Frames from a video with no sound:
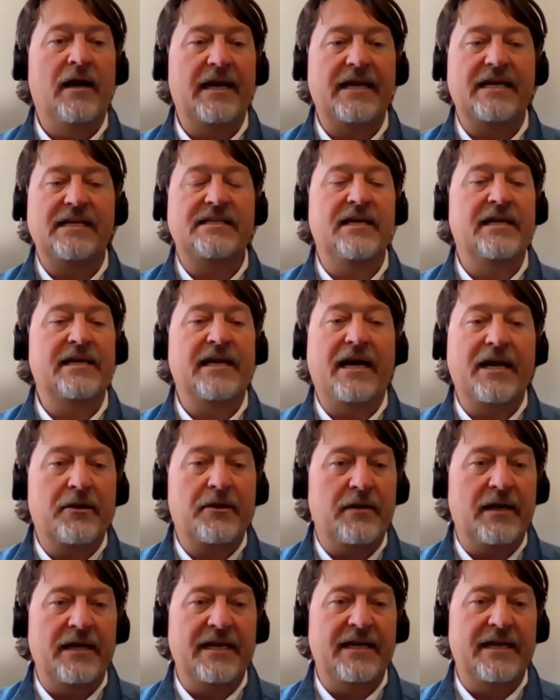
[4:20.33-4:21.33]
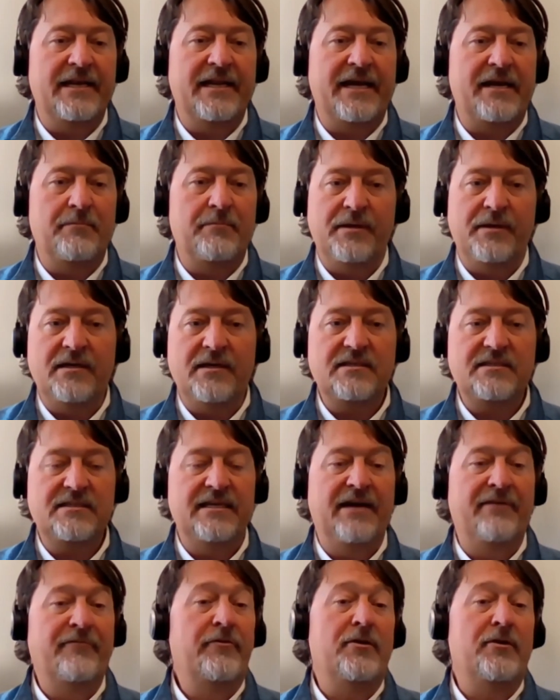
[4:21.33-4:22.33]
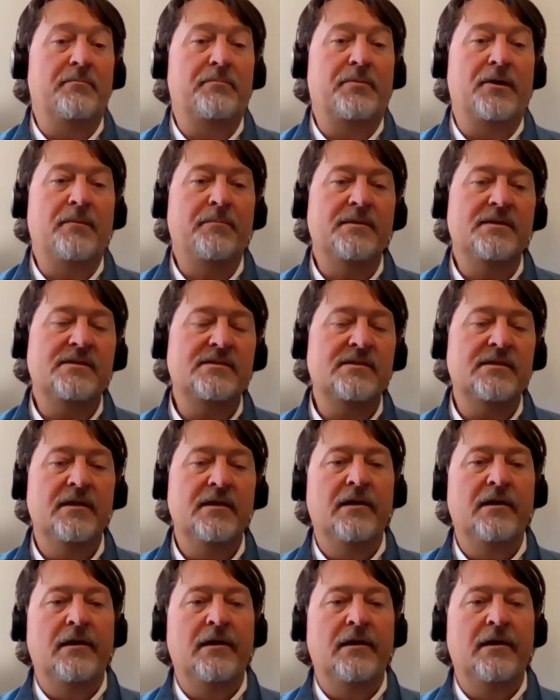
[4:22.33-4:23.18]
I could tell you I created a lot of bugs, never on purpose.